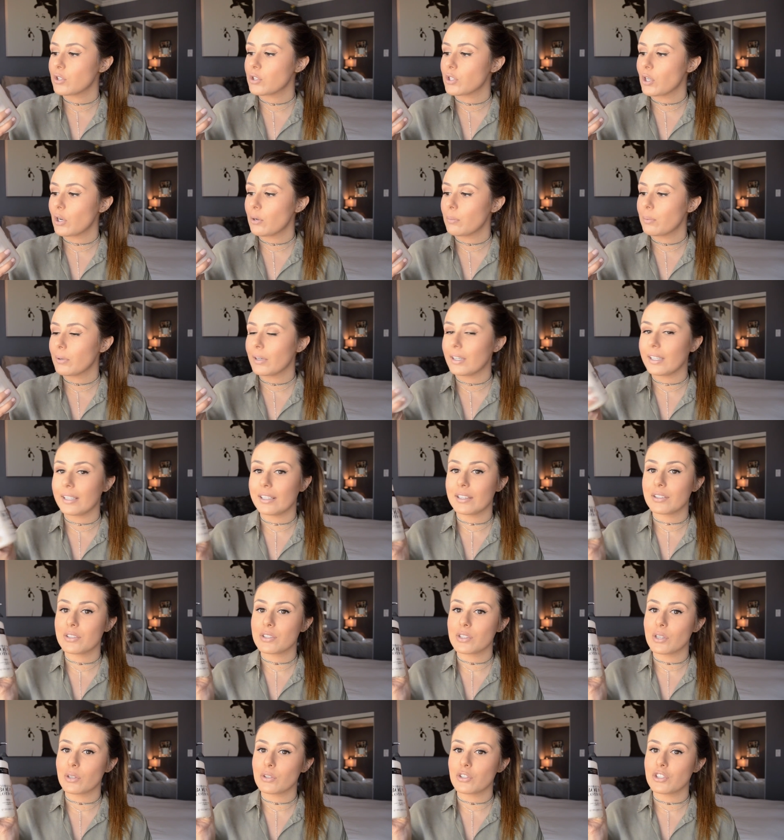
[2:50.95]
so pretty
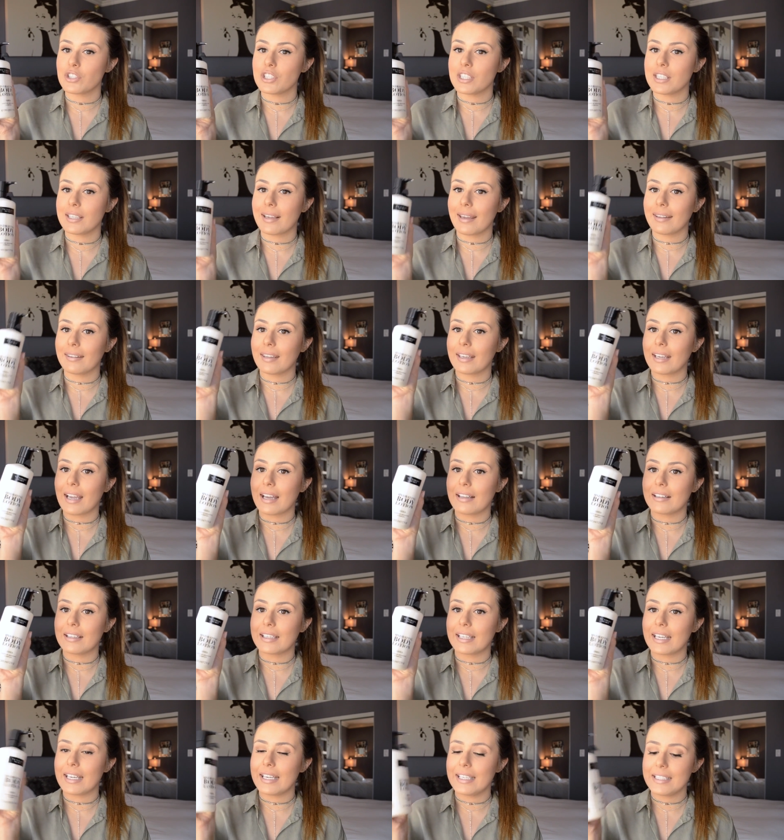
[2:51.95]
and so chic and like
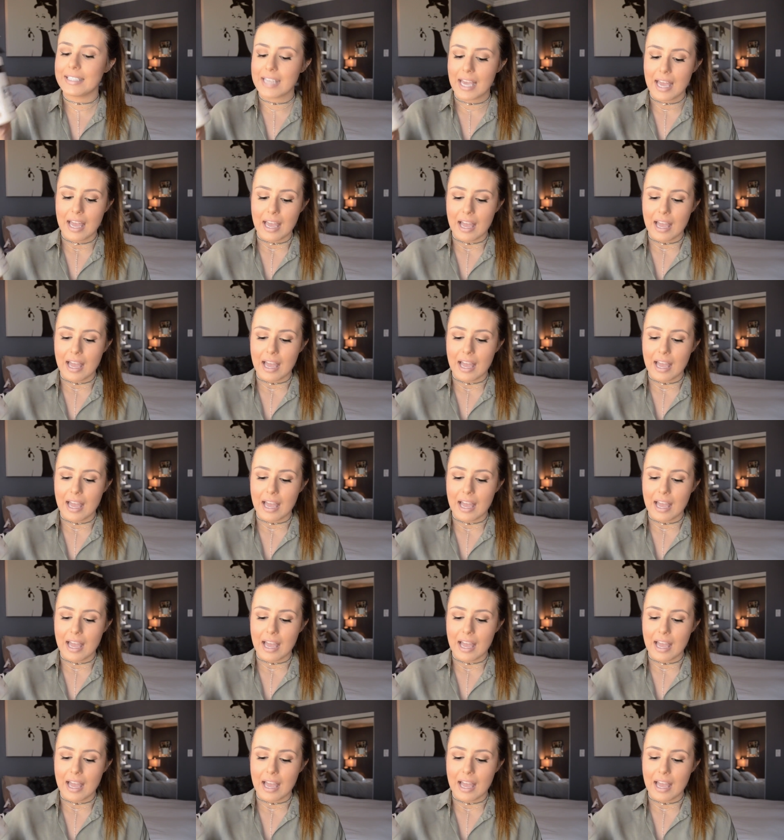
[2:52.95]
elegant